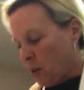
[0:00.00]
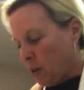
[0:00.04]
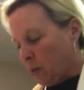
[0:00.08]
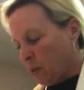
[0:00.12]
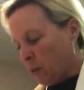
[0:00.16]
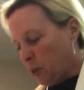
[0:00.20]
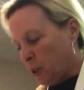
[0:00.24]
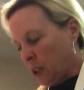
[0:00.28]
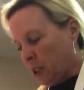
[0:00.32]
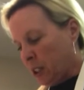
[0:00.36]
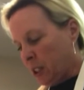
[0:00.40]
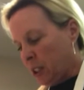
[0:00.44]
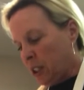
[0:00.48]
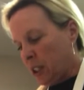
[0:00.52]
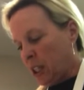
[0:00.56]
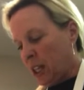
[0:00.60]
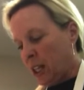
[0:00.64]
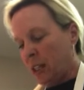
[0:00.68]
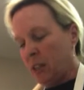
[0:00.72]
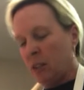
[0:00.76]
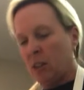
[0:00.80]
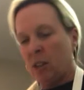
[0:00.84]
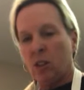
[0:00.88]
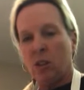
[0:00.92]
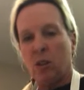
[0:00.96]
We're gonna
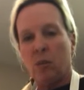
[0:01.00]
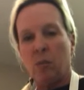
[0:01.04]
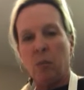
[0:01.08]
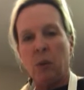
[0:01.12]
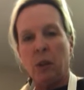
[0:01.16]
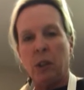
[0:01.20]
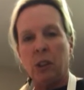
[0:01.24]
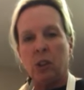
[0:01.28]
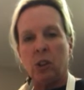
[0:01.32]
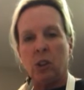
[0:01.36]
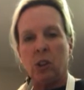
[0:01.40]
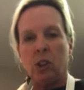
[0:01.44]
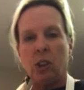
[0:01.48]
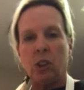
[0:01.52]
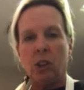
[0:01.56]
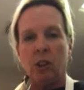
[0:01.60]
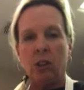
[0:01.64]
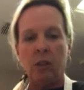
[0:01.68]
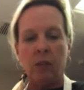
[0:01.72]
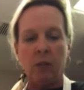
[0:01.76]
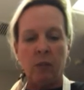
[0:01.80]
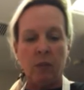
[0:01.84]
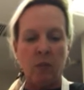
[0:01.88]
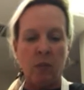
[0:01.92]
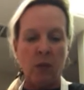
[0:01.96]
take this mixture
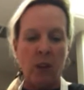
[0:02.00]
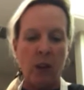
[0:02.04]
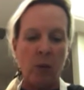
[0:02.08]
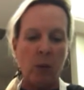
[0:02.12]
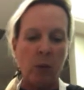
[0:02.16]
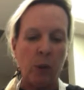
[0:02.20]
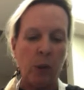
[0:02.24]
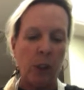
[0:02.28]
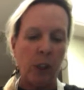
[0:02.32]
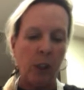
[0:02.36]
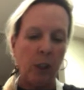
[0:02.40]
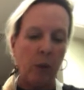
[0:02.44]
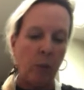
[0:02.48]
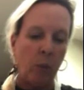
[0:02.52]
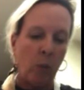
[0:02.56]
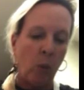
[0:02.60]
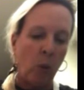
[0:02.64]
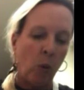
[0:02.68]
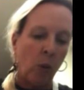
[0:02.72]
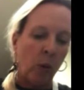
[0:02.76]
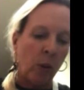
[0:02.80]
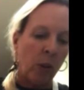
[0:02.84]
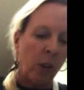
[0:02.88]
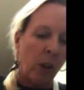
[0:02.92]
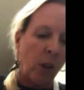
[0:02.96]
and we're gonna
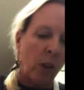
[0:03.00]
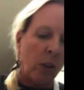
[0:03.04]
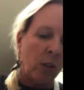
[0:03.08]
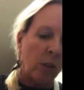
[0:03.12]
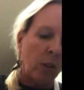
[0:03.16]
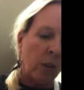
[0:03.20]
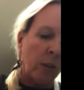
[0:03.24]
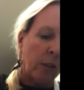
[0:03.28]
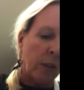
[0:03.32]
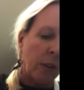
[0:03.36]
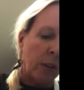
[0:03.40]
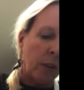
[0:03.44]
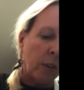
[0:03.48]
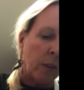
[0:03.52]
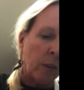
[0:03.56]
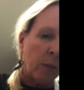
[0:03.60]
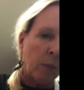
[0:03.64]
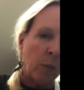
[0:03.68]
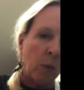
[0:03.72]
pour it all over.